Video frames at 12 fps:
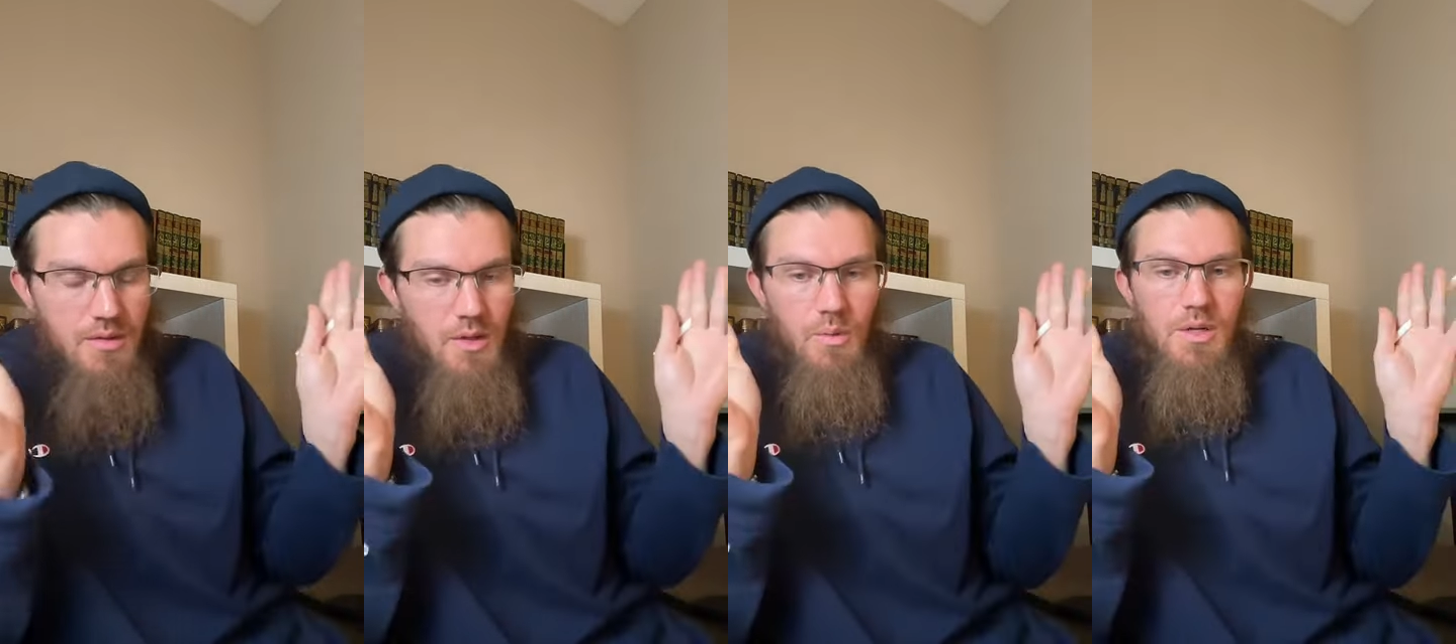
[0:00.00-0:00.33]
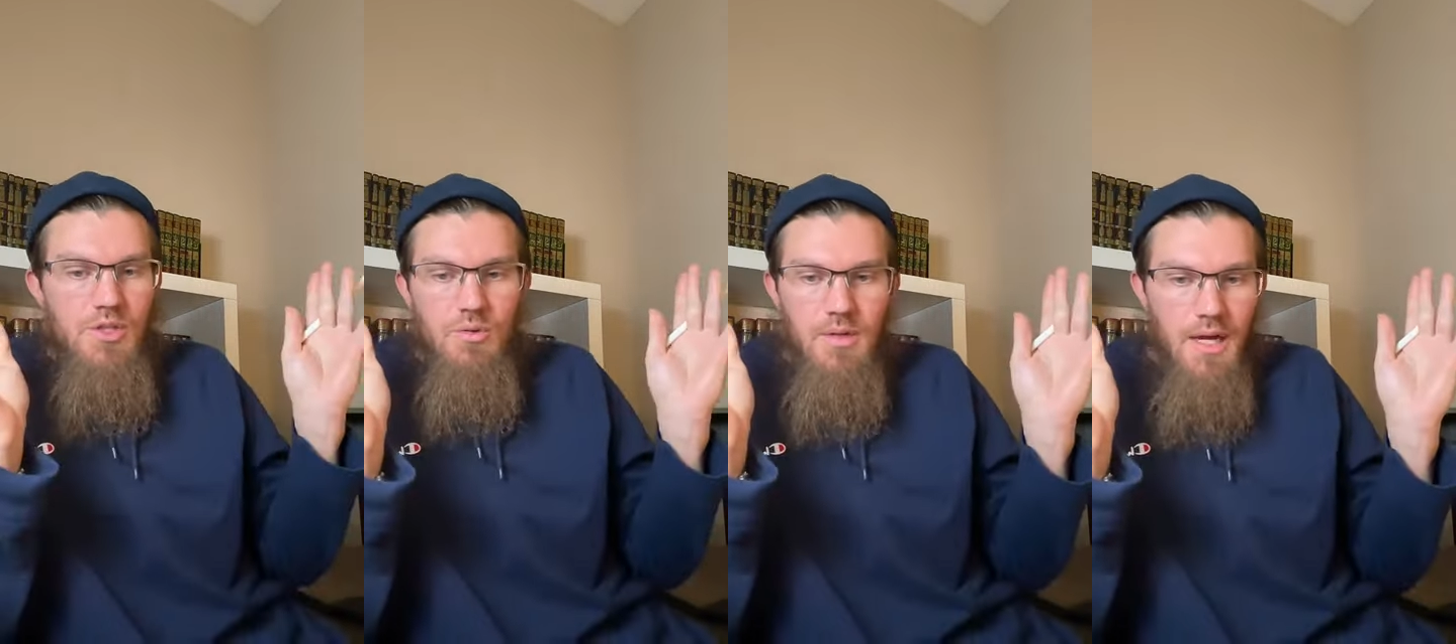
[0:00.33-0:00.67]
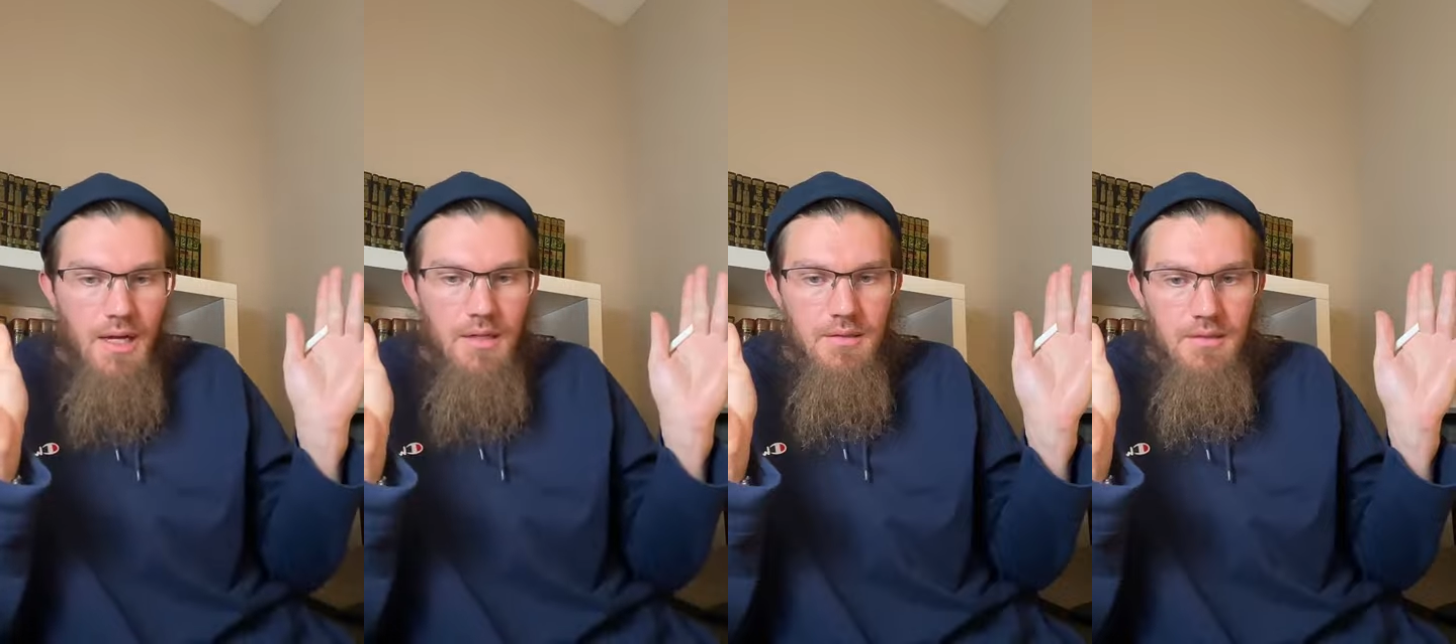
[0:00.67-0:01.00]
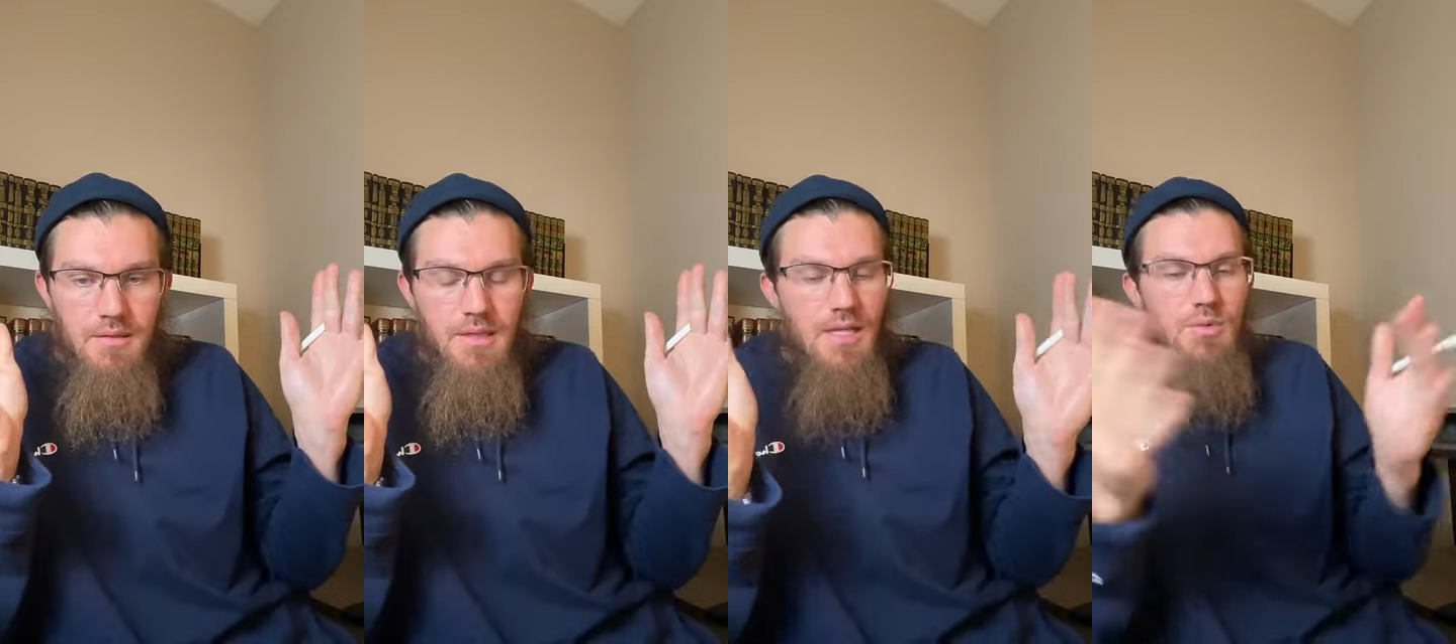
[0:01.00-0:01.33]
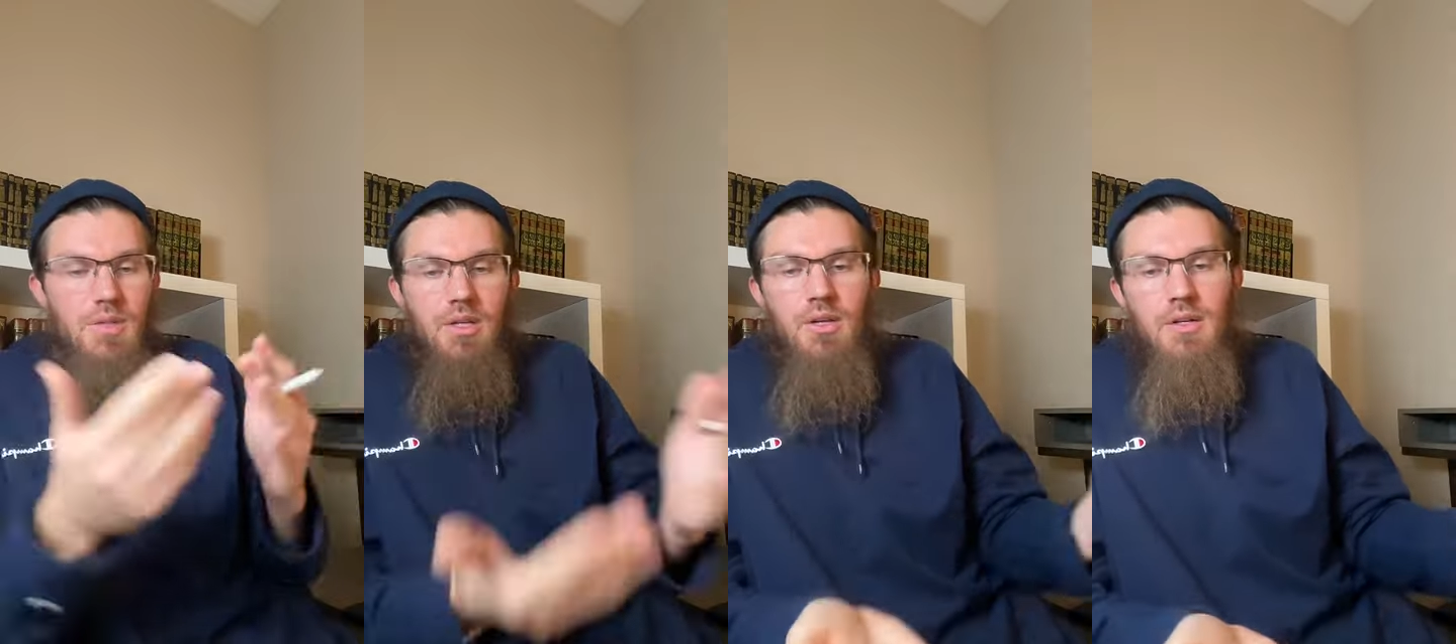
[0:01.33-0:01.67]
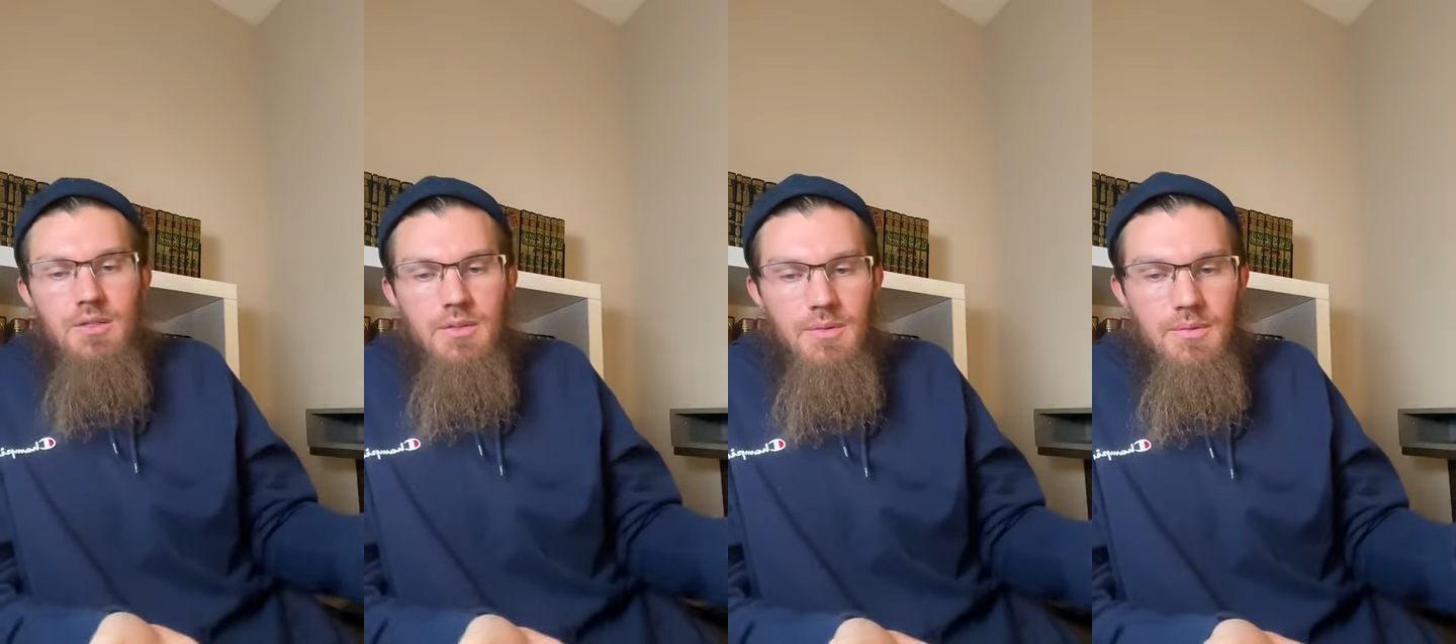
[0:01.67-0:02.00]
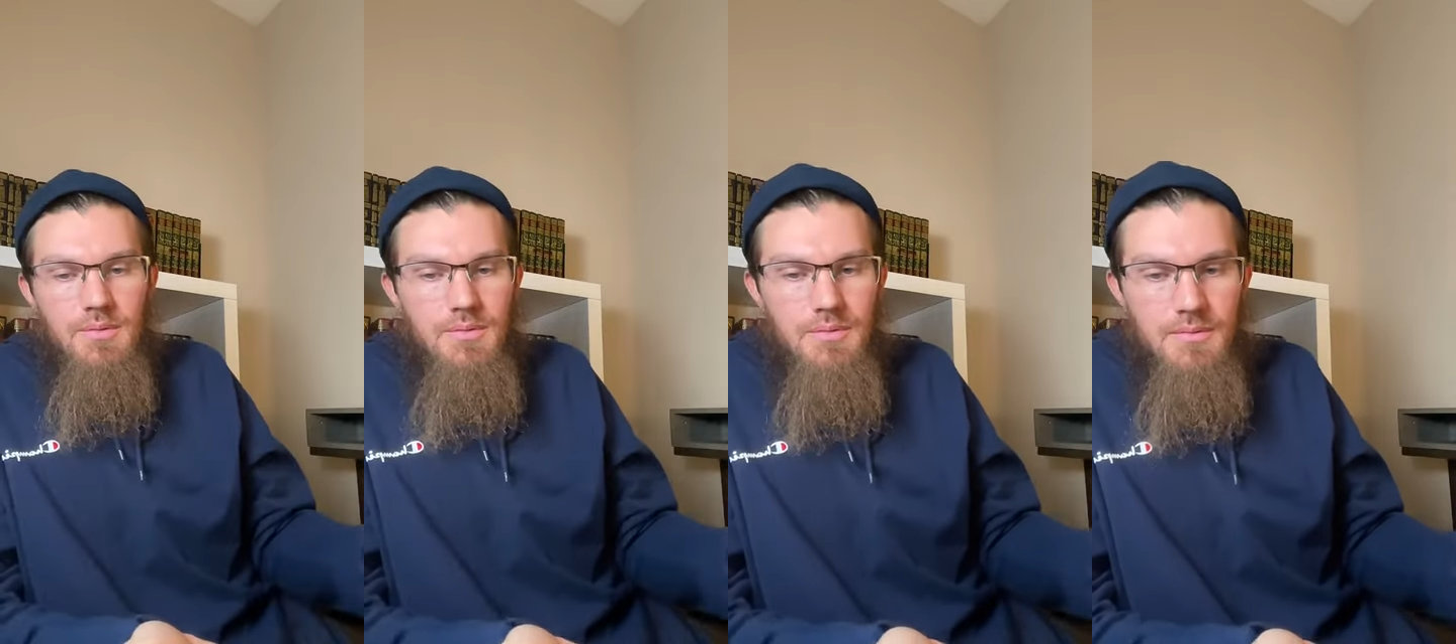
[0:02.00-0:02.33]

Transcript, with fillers: the one true God. That's what he called to.